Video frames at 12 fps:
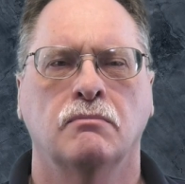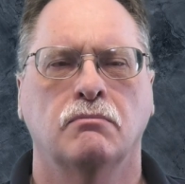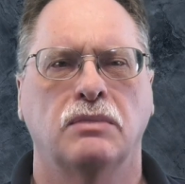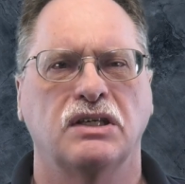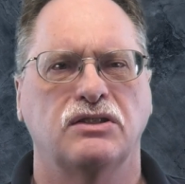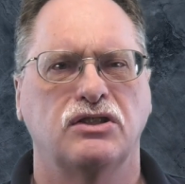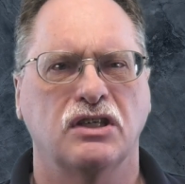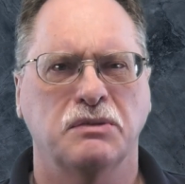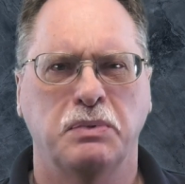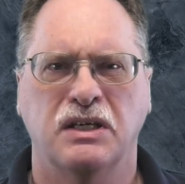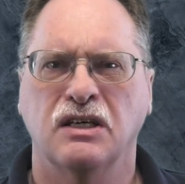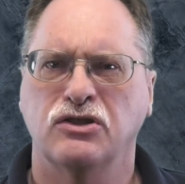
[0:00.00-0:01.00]
But
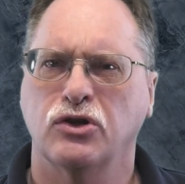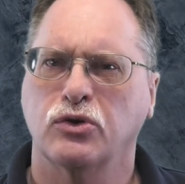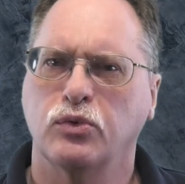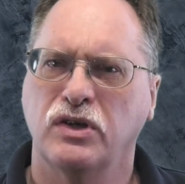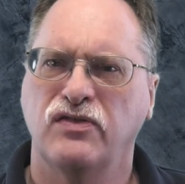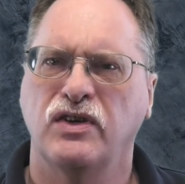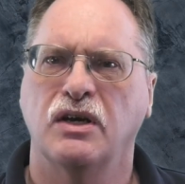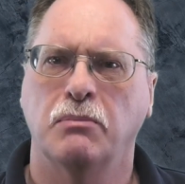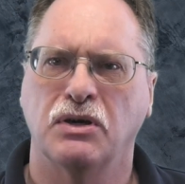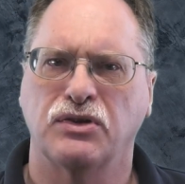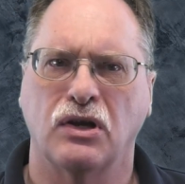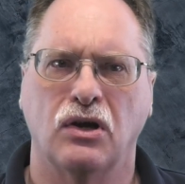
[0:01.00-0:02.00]
just because you're grieving
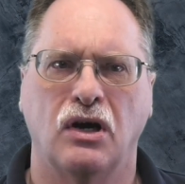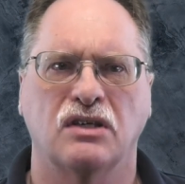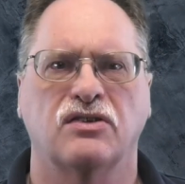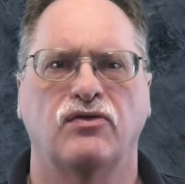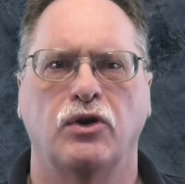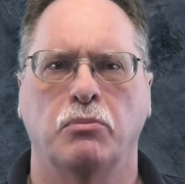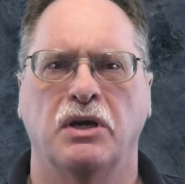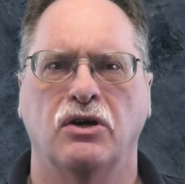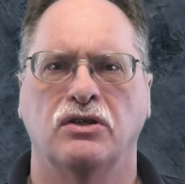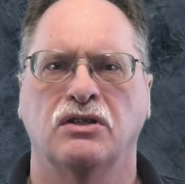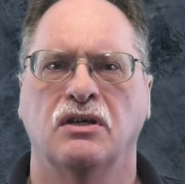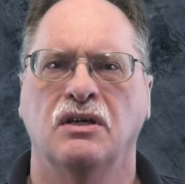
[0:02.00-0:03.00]
about the loss of your
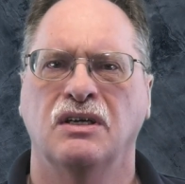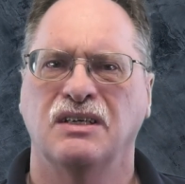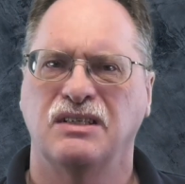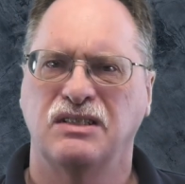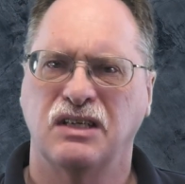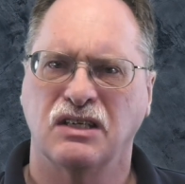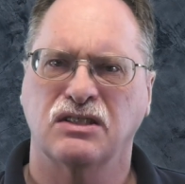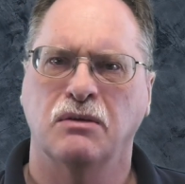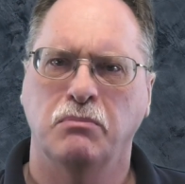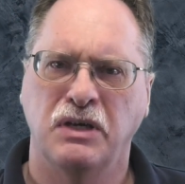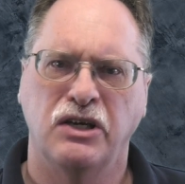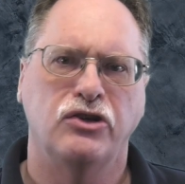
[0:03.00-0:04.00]
marriage
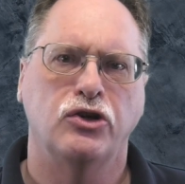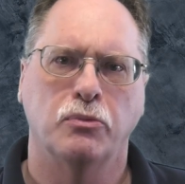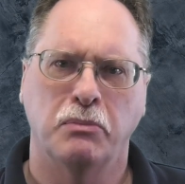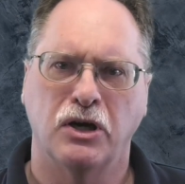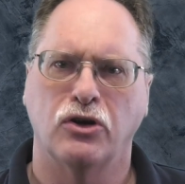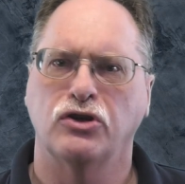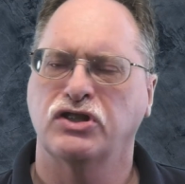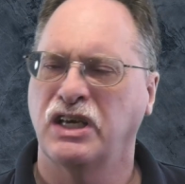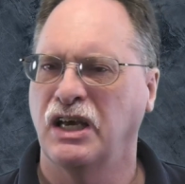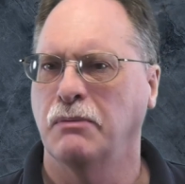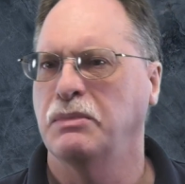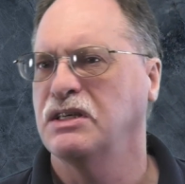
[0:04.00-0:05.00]
doesn't mean your marriage
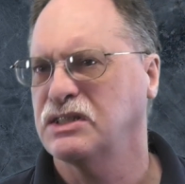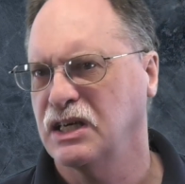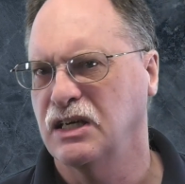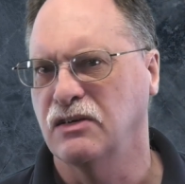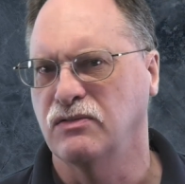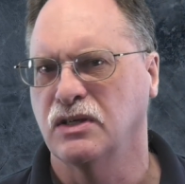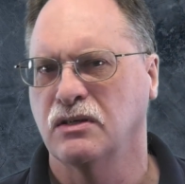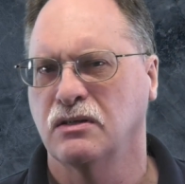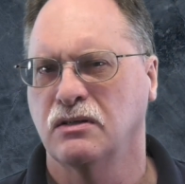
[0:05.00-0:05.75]
can't be saved.